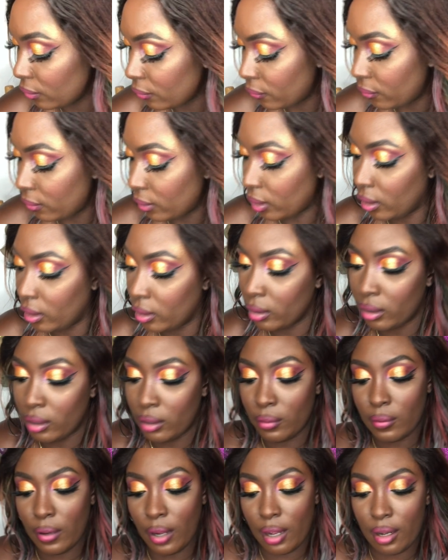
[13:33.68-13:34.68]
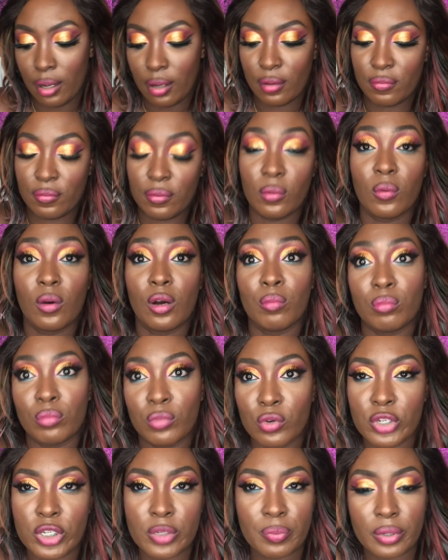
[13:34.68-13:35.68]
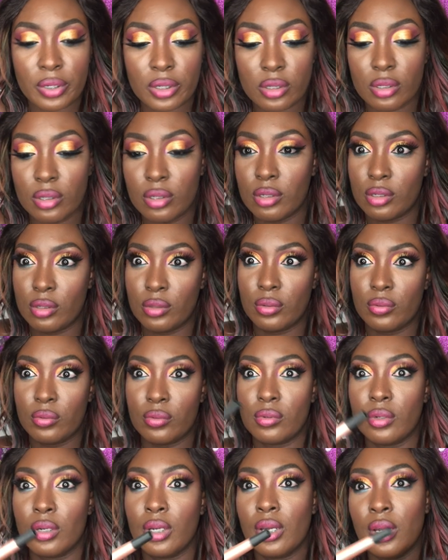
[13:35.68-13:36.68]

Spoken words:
Then you have what most persons know,